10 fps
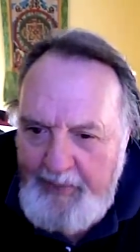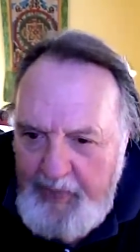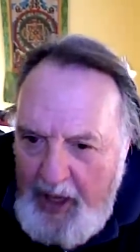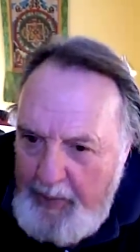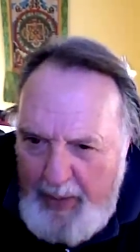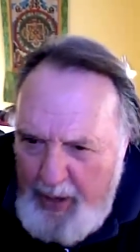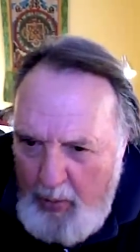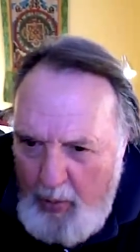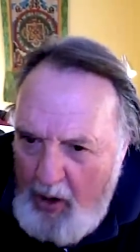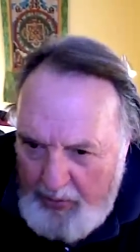then maybe I
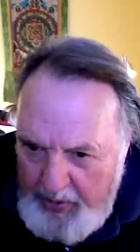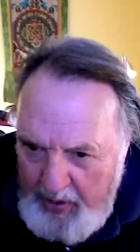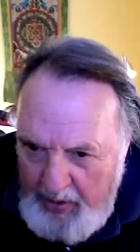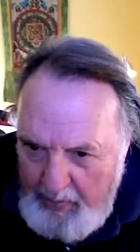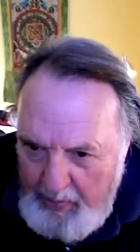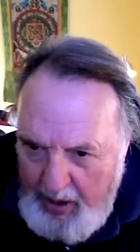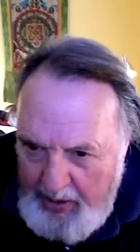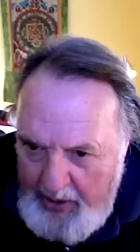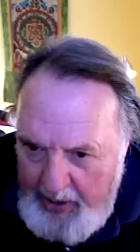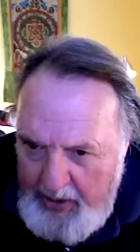won't.
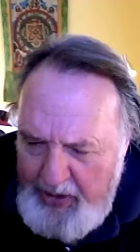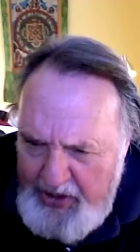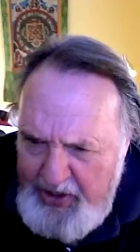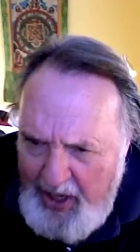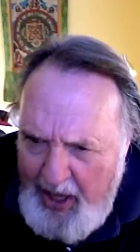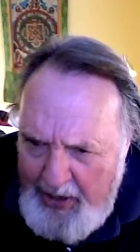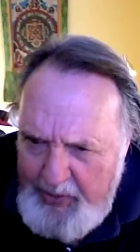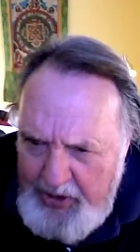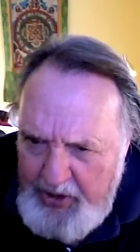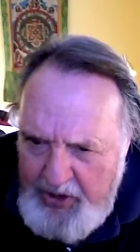But you know, there's a lot of
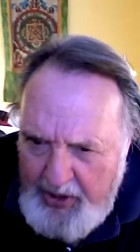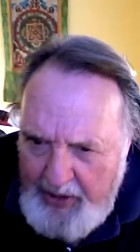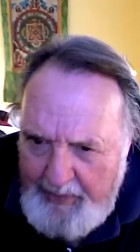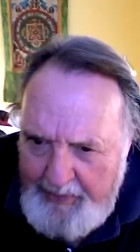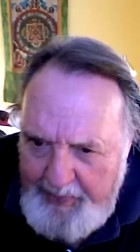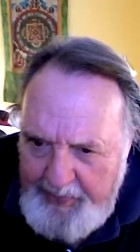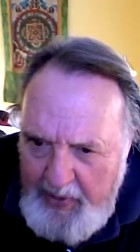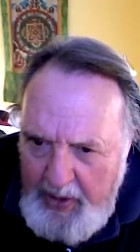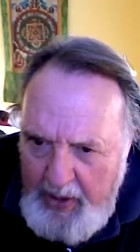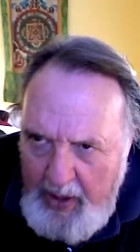research in it.
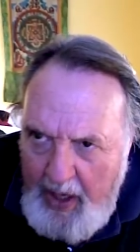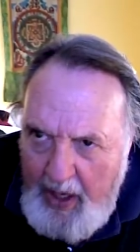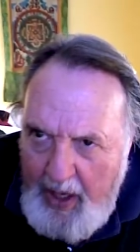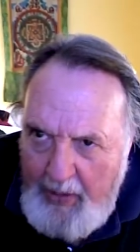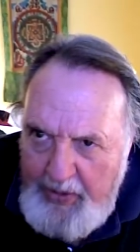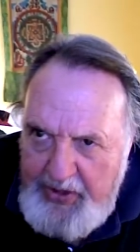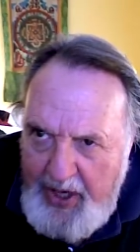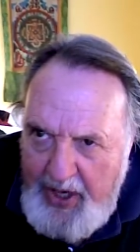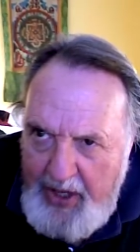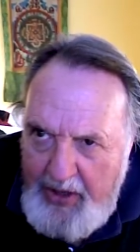And I would
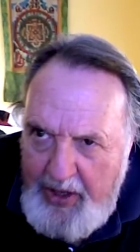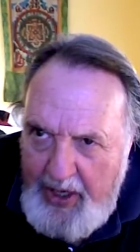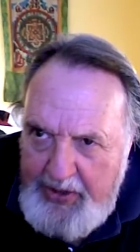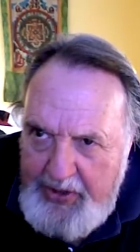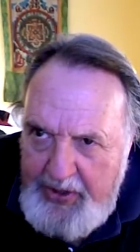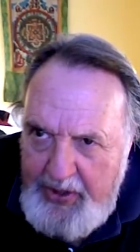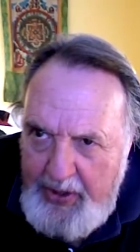say that